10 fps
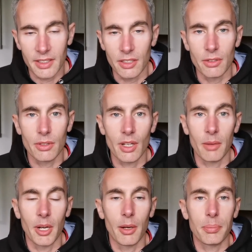Then you
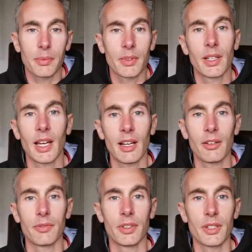come up
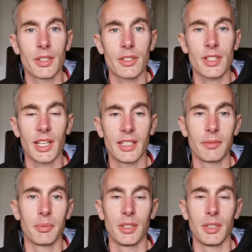out of the state,